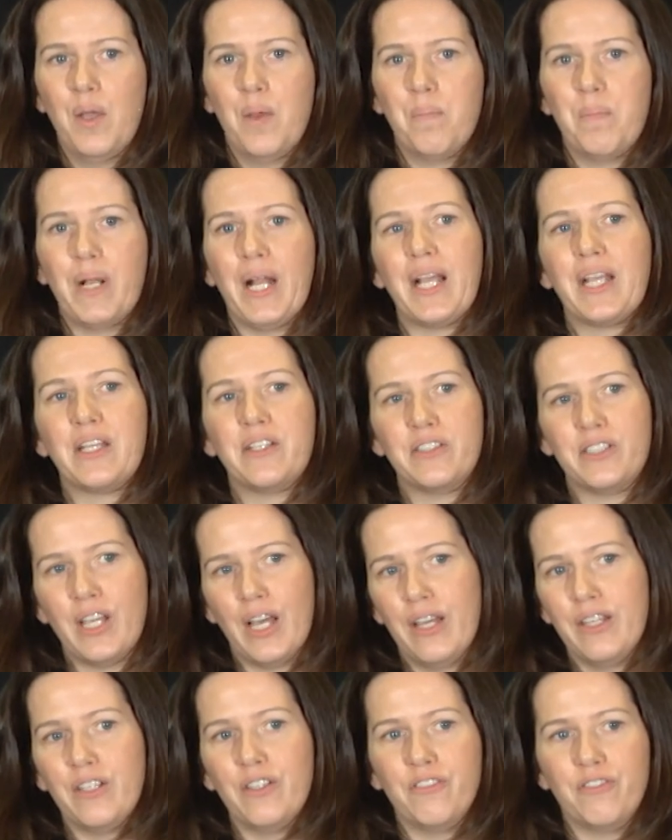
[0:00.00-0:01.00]
But I can
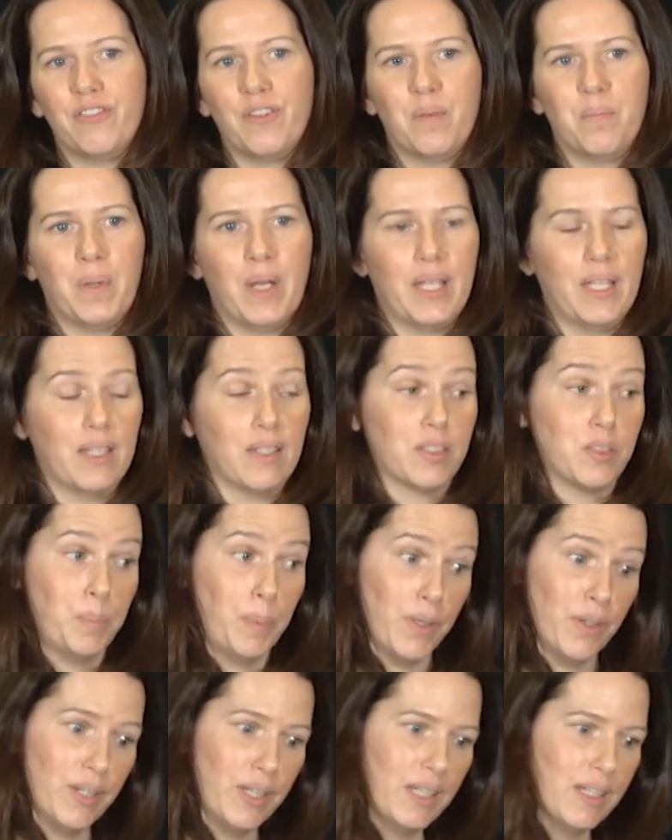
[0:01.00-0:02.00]
tell you from my
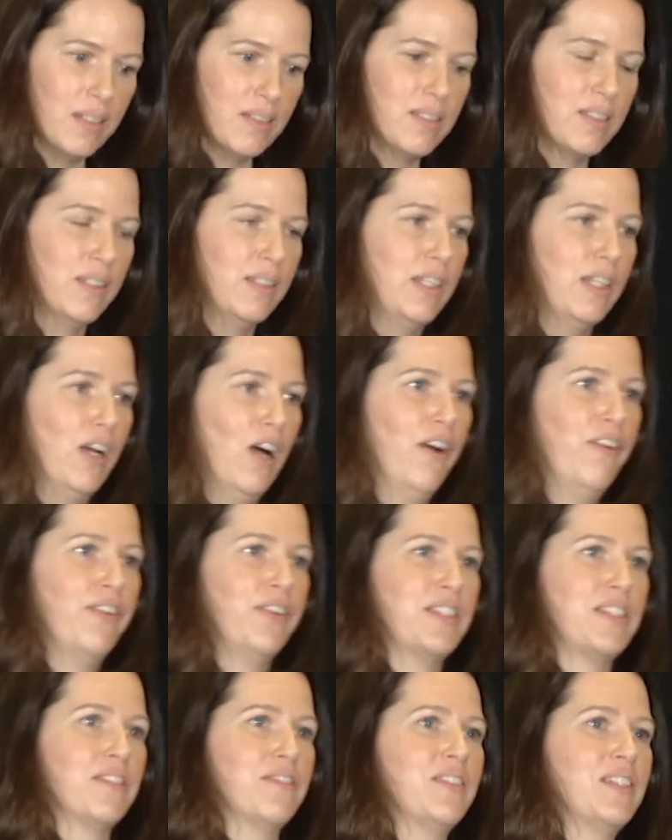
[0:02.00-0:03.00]
experience in the
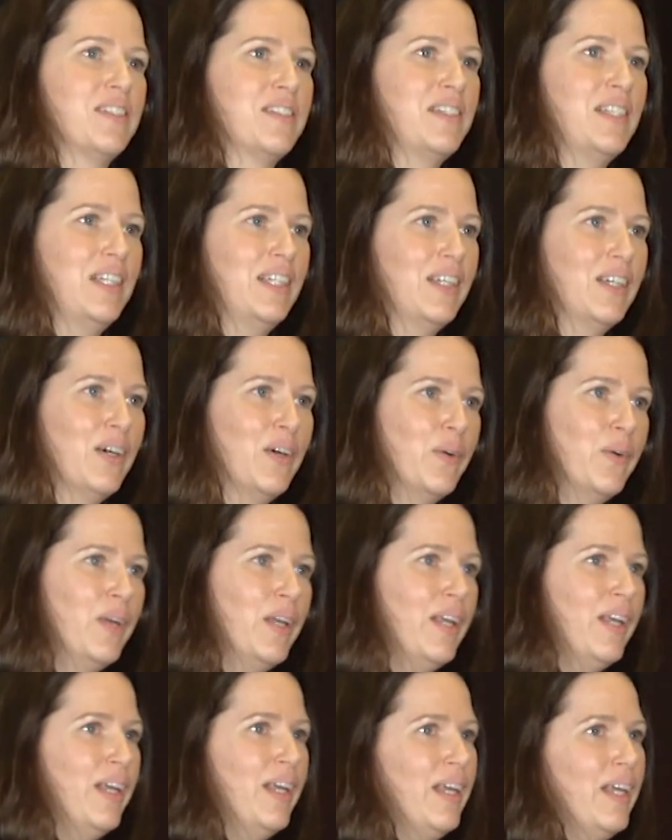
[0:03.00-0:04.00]
office of the CEO,
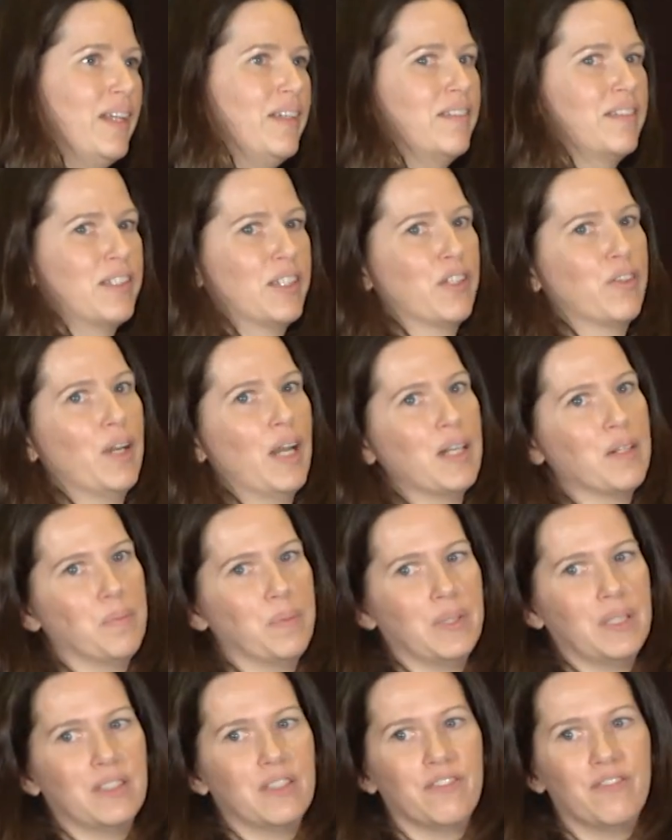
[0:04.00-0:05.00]
it is
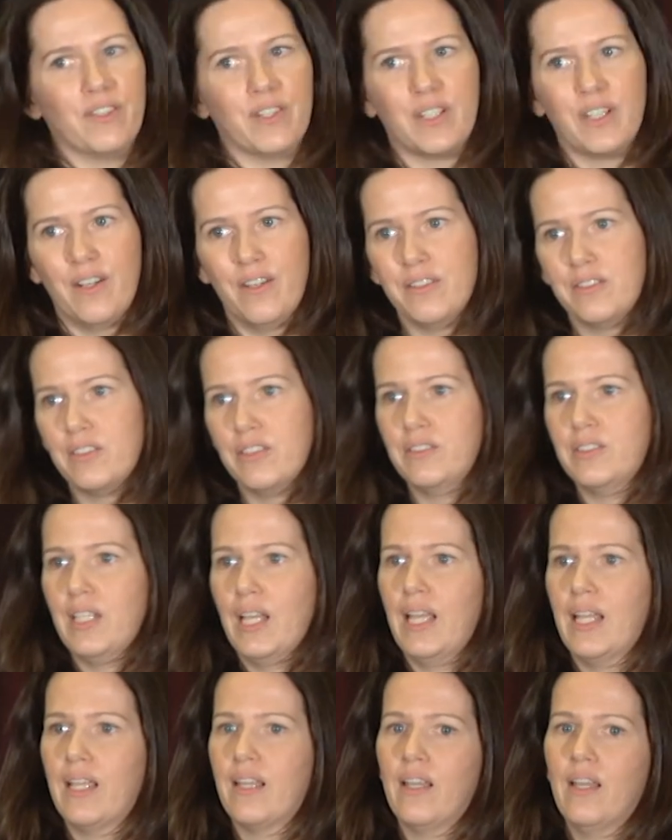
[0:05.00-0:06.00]
incredibly difficult to
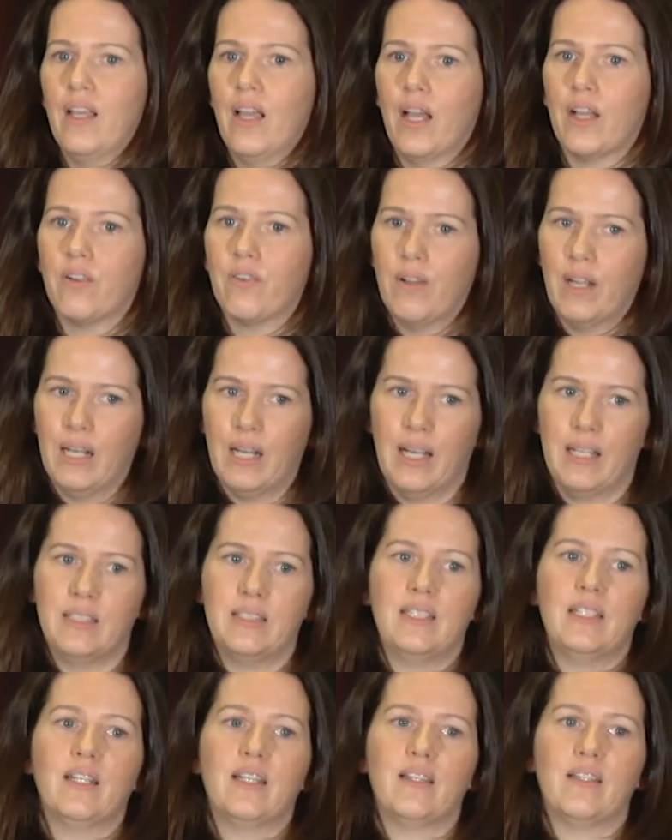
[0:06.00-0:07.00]
take a great
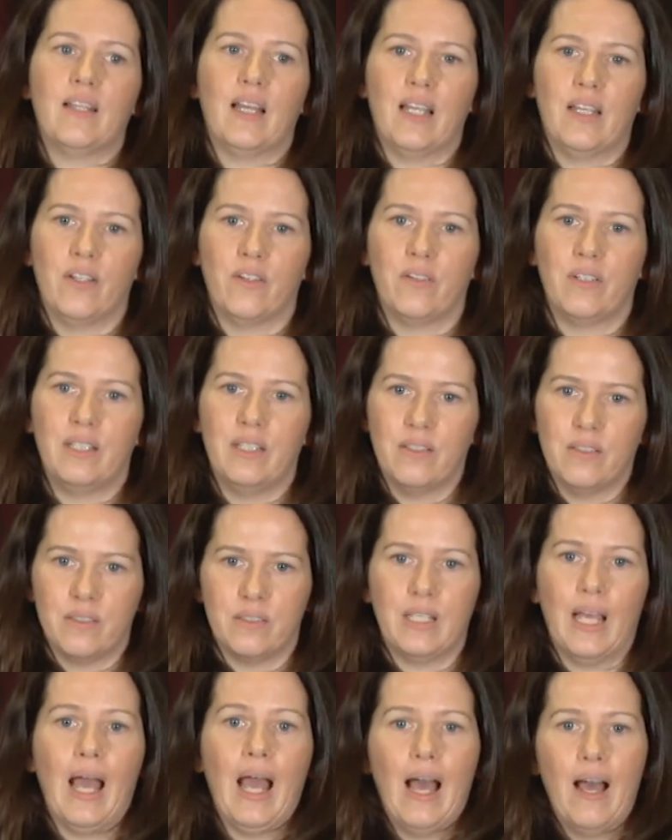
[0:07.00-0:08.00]
idea that your
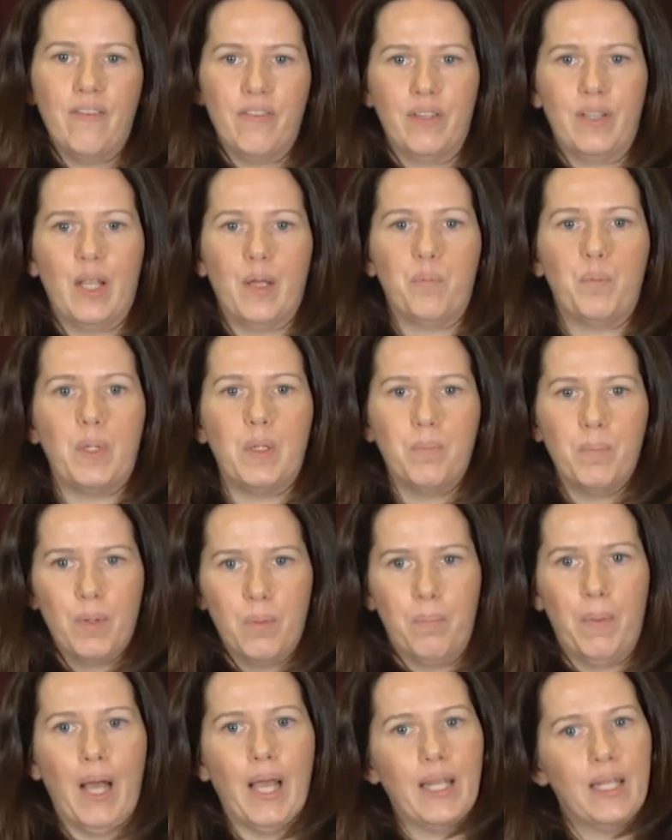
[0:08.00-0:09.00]
leaders have and that people
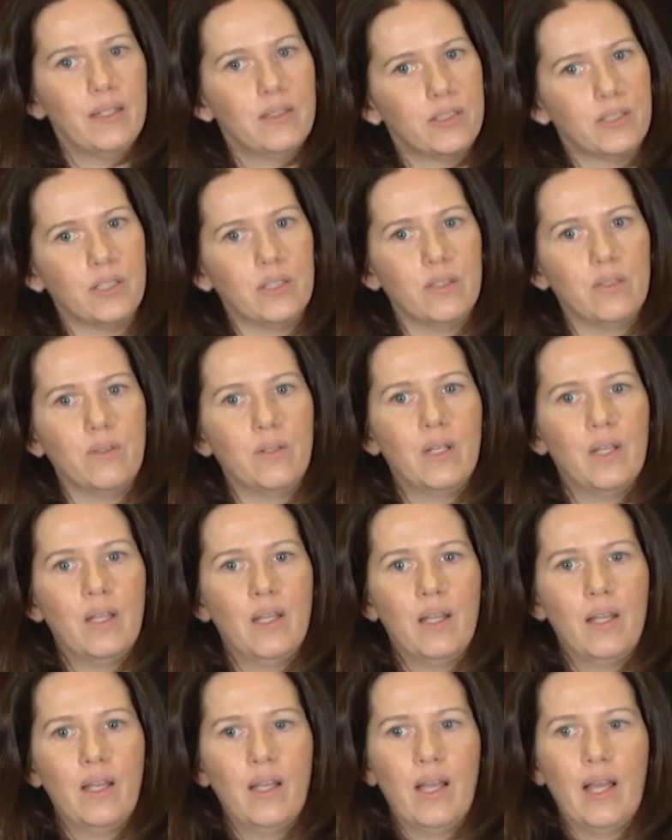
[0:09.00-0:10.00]
buy into
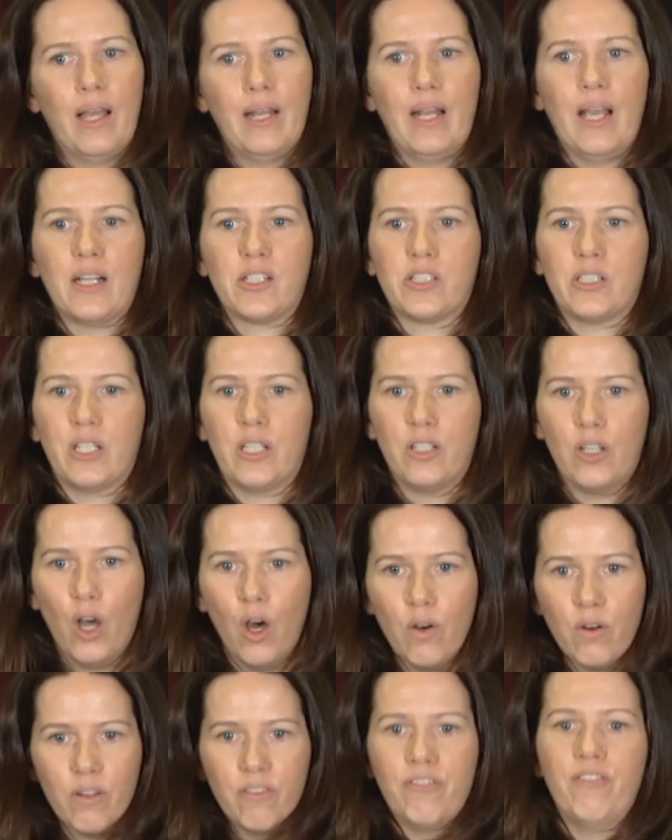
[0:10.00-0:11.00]
and actually
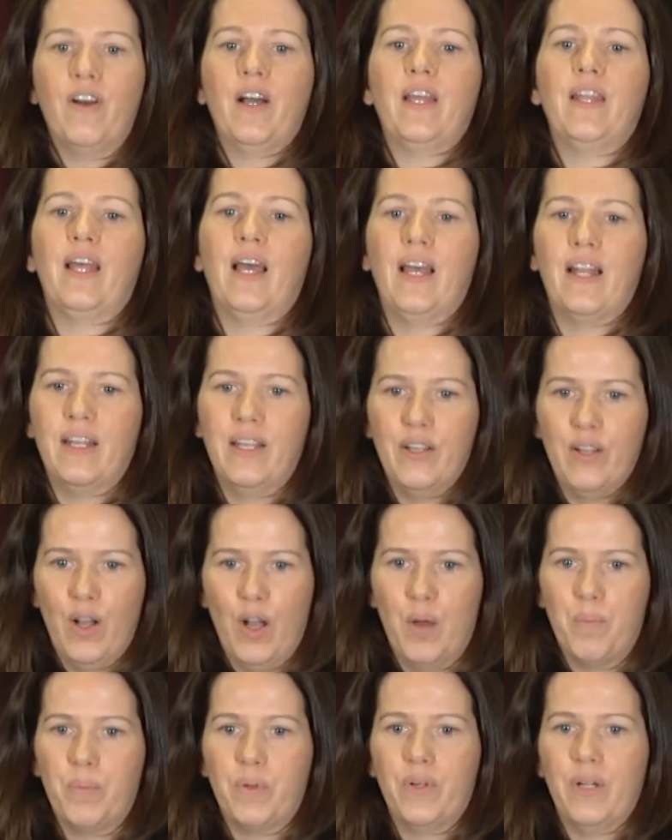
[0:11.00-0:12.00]
codify that in
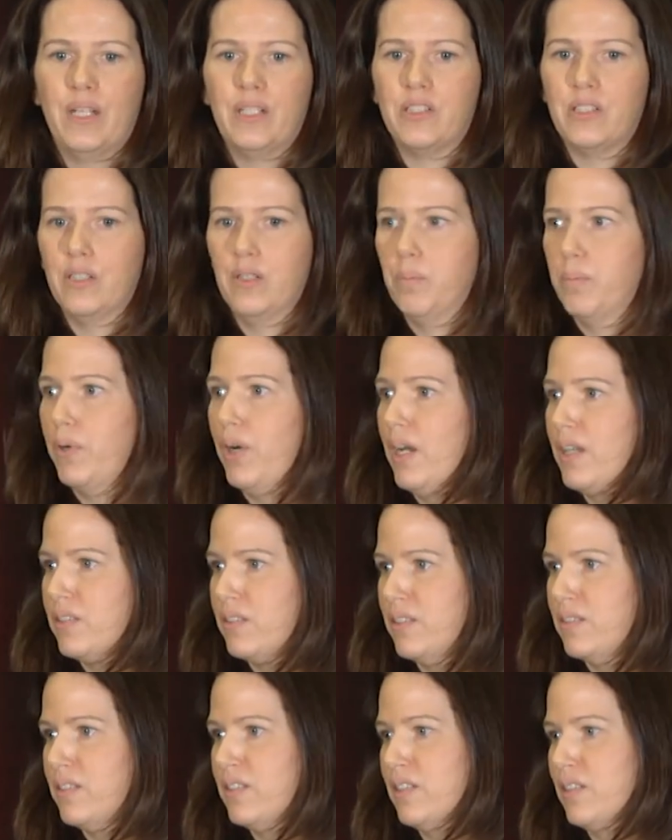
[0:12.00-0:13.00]
operational
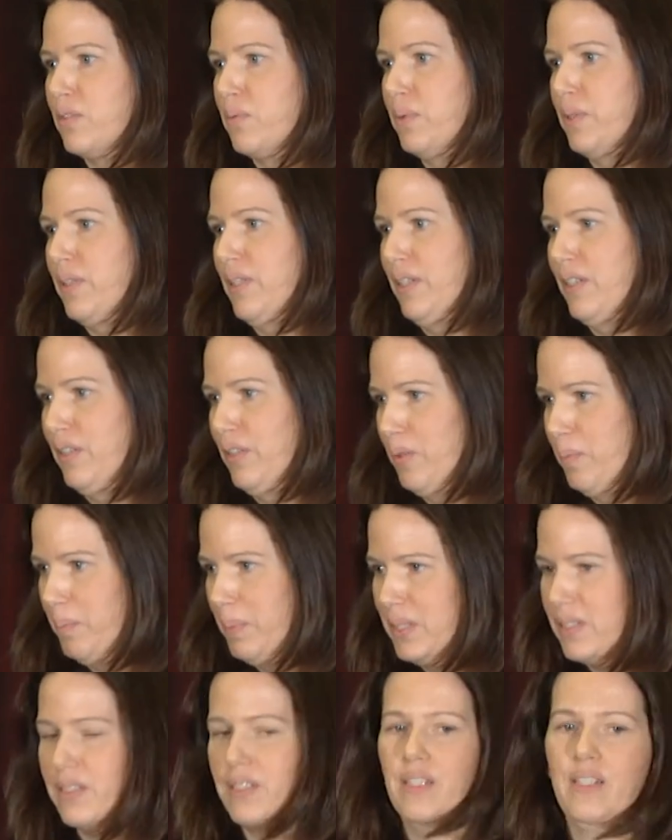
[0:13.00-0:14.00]
processes within your
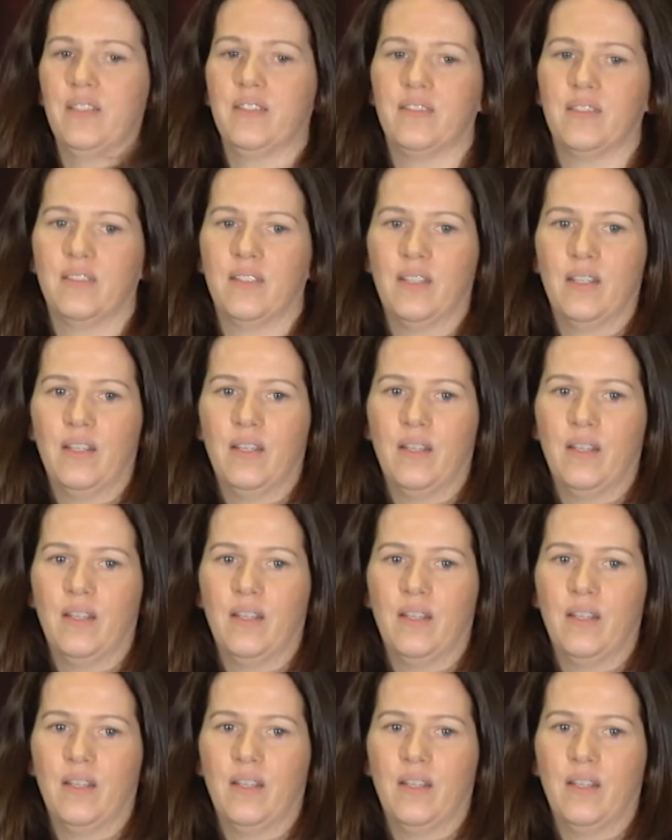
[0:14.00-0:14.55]
business.